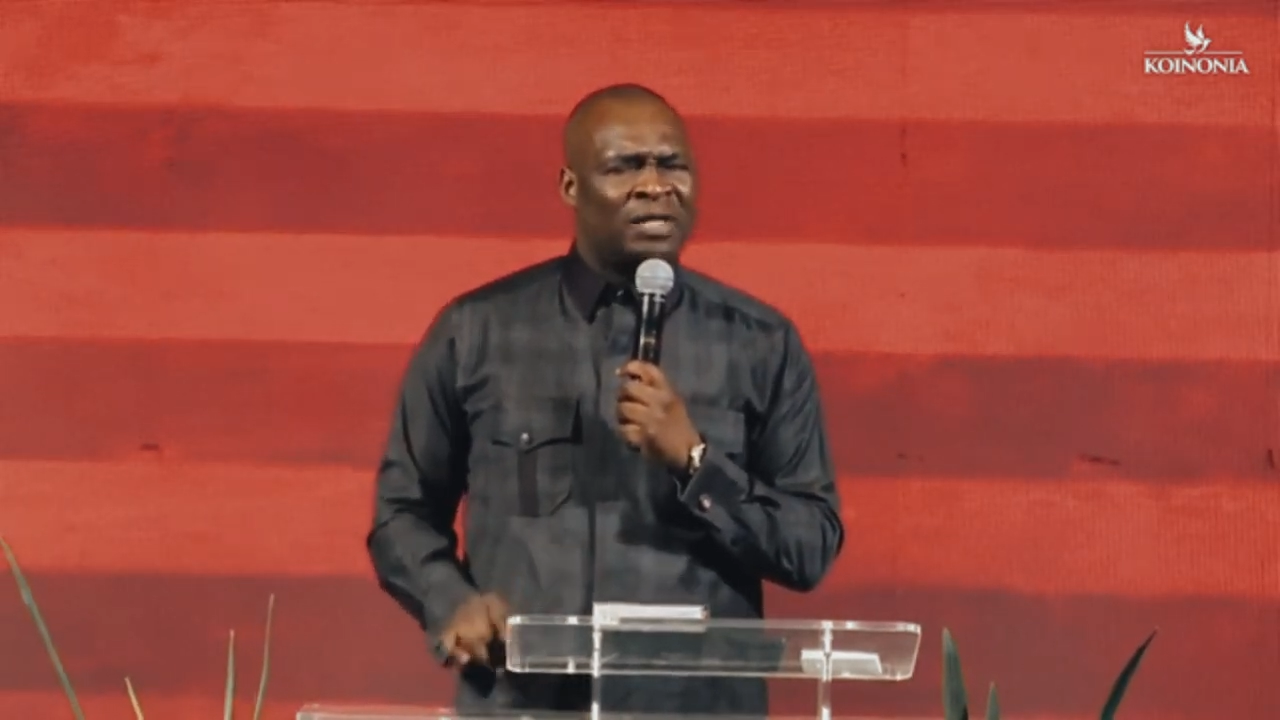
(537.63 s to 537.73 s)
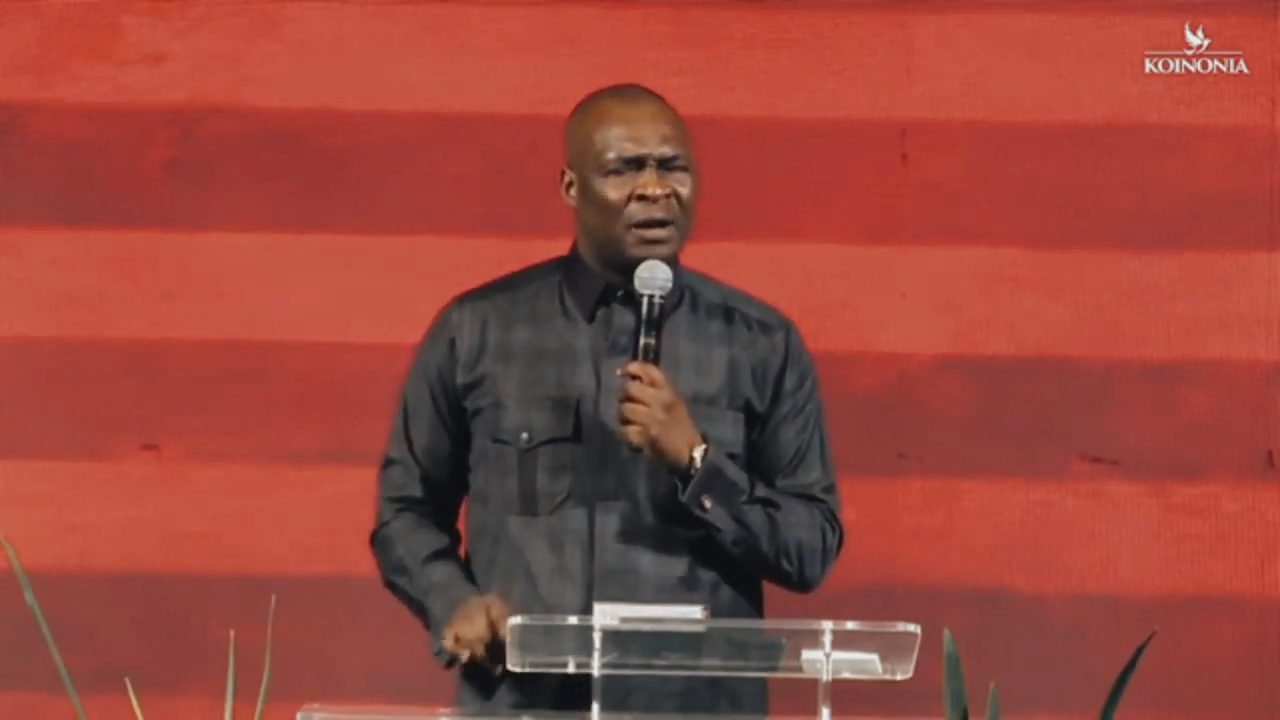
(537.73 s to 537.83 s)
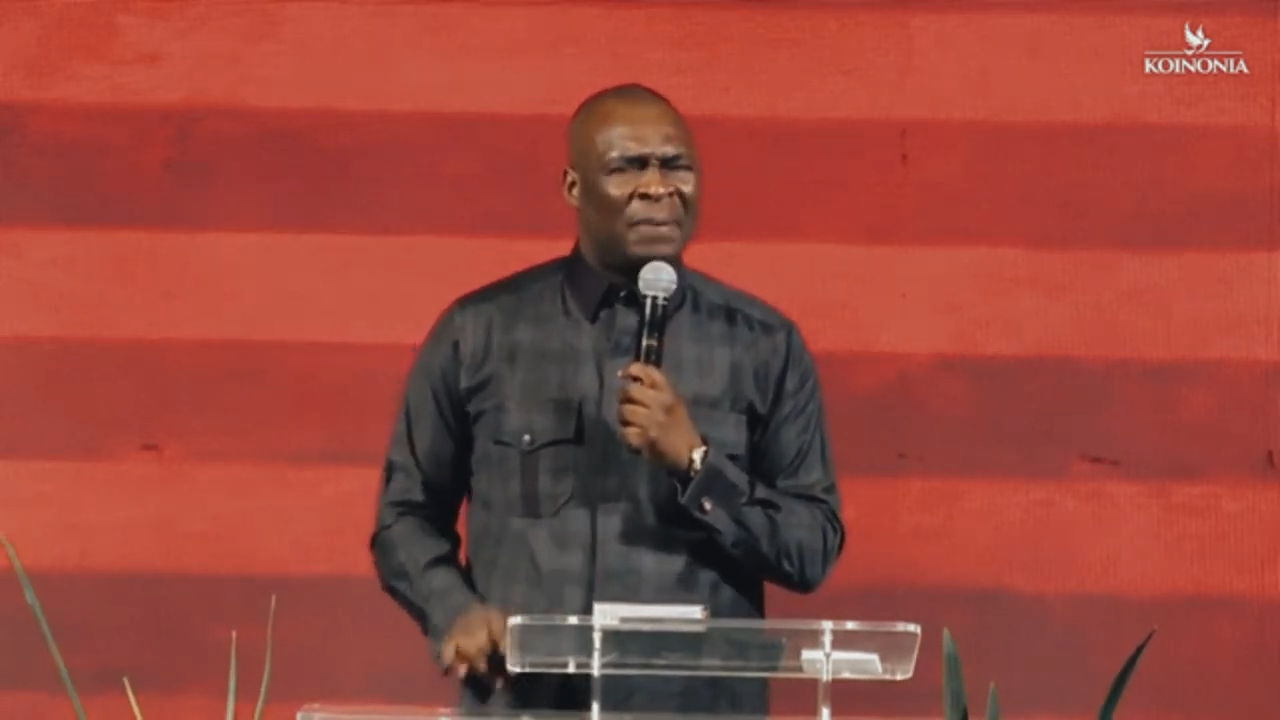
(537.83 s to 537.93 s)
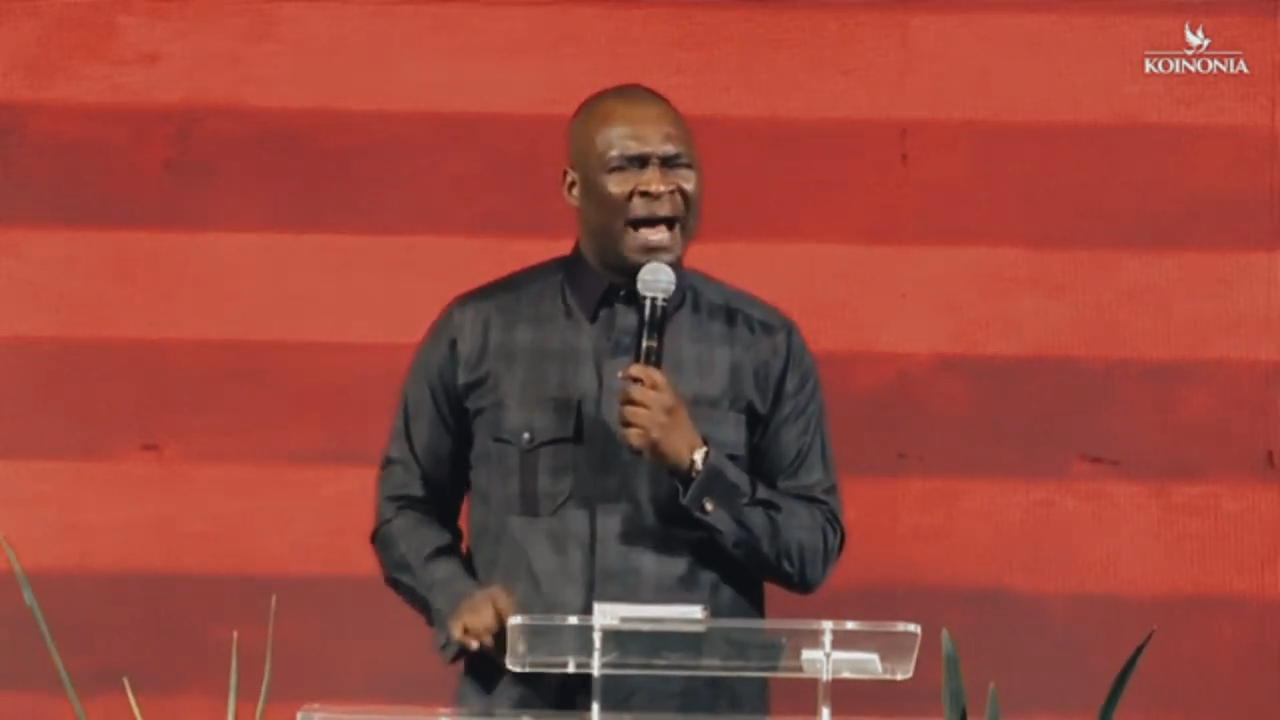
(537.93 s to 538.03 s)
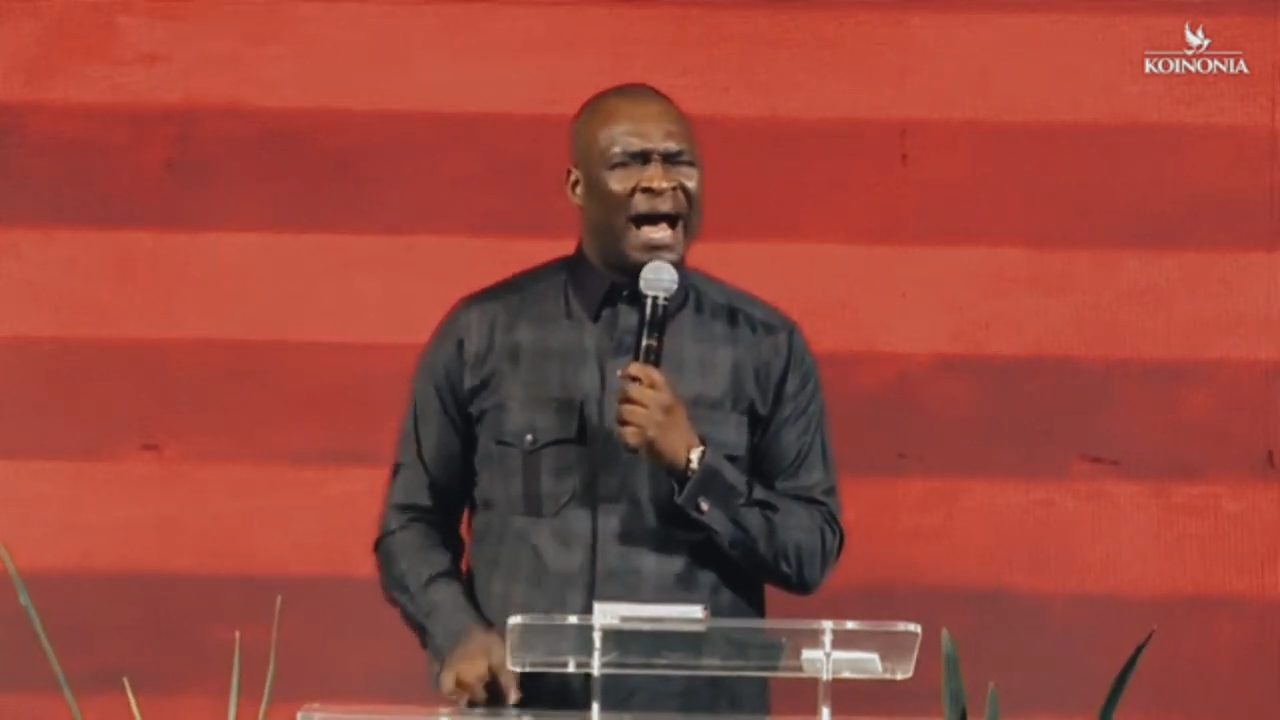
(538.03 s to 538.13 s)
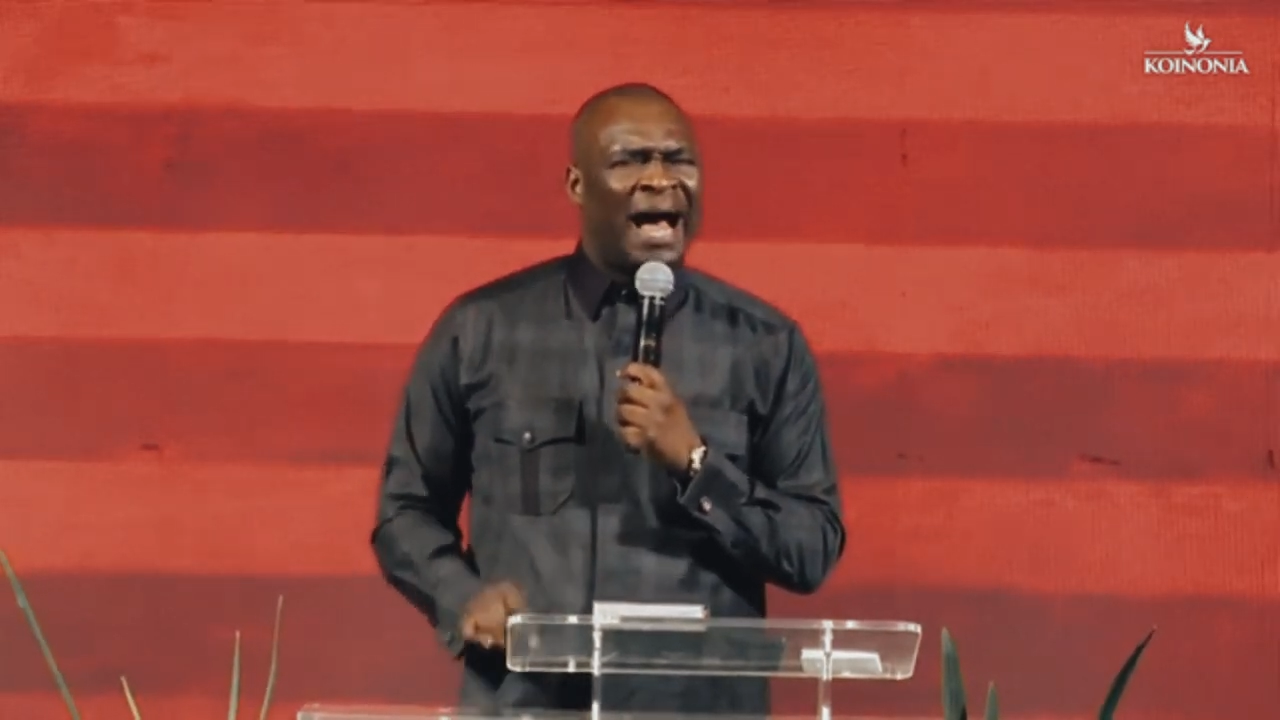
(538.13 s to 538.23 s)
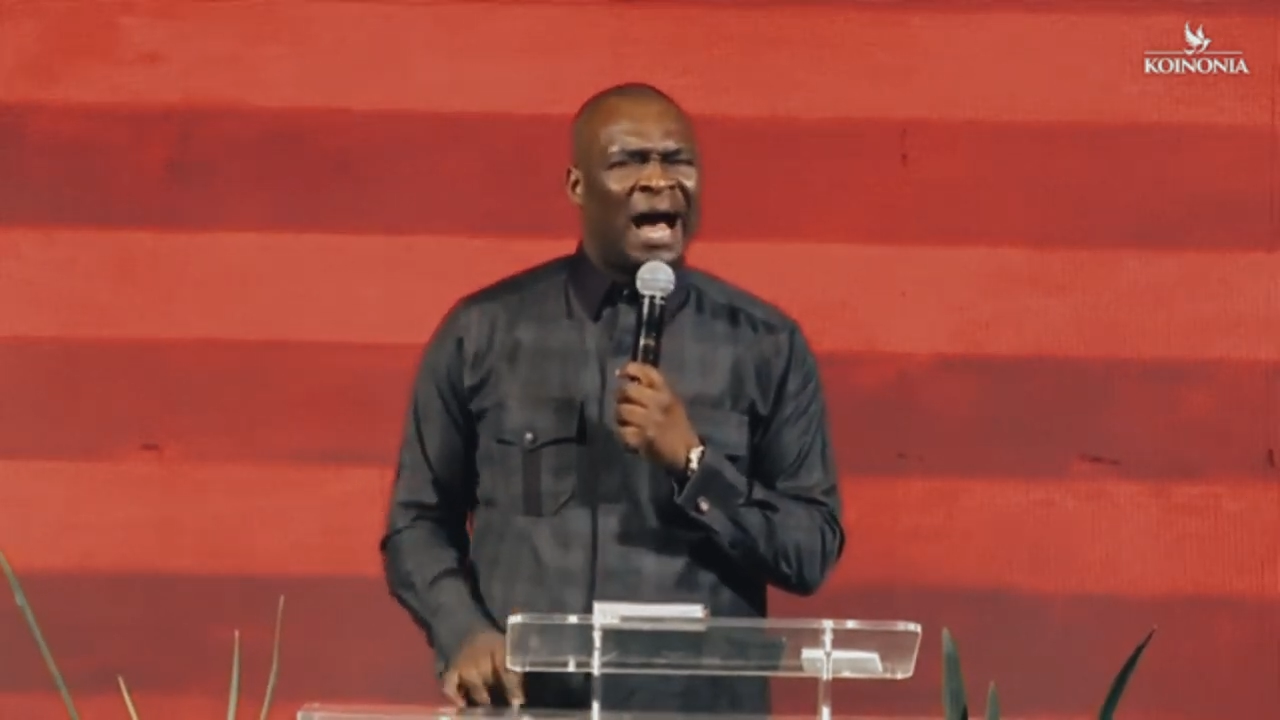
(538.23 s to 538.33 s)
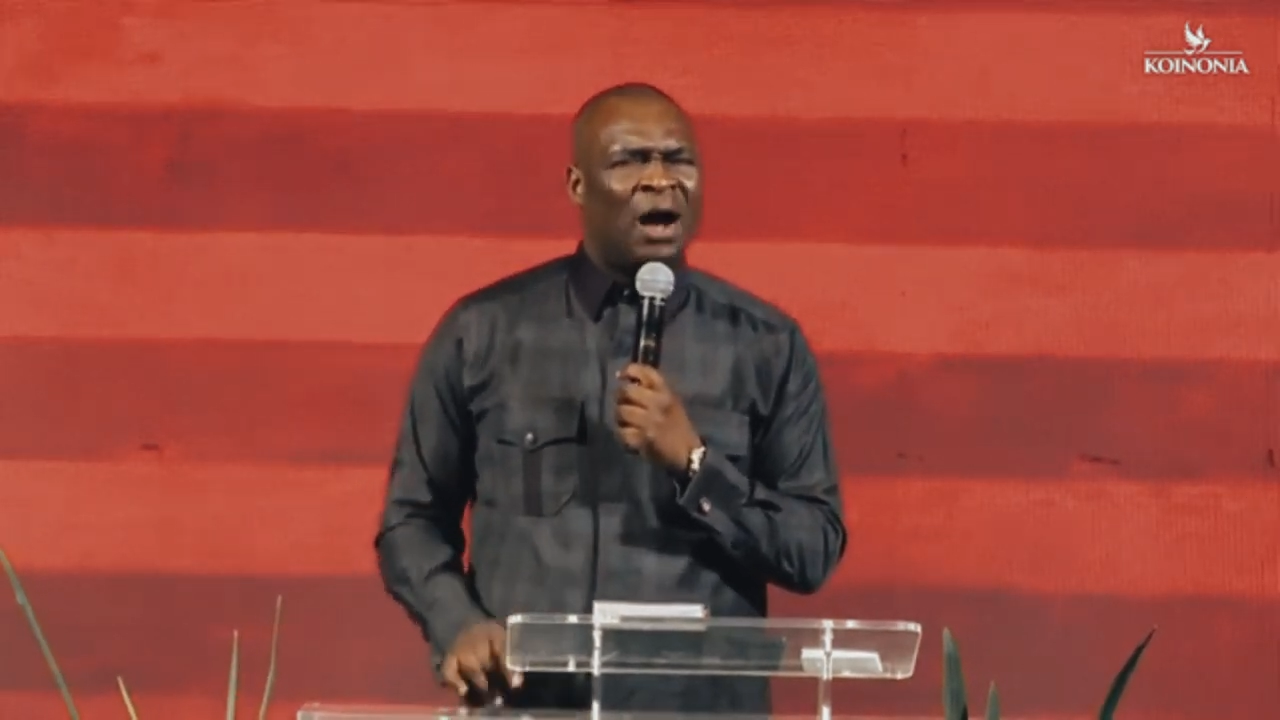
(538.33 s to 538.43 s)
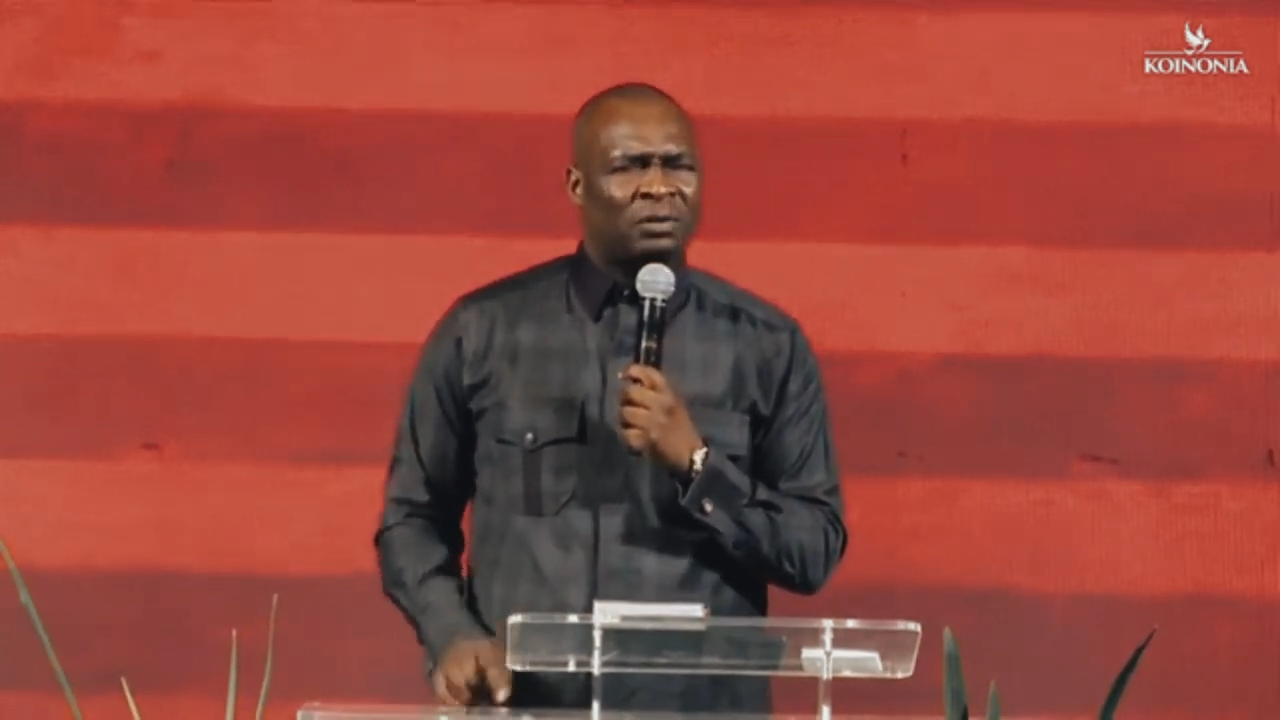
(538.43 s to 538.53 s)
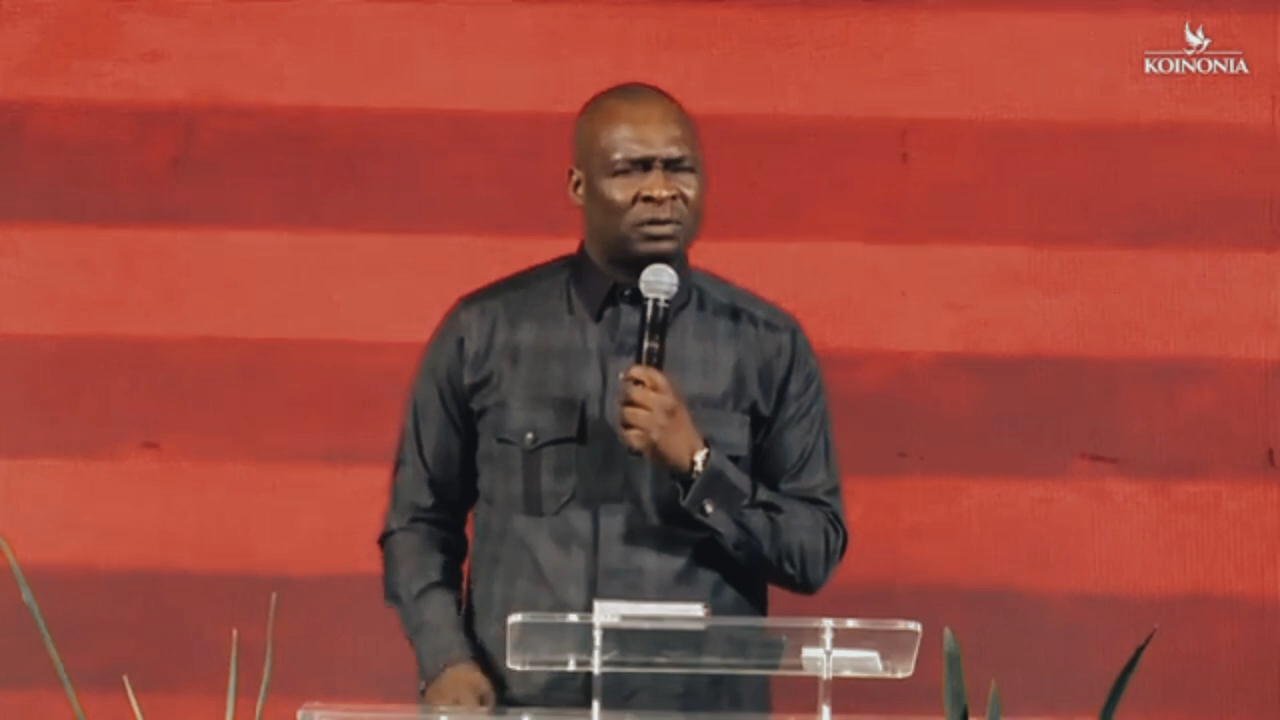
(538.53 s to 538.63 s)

about.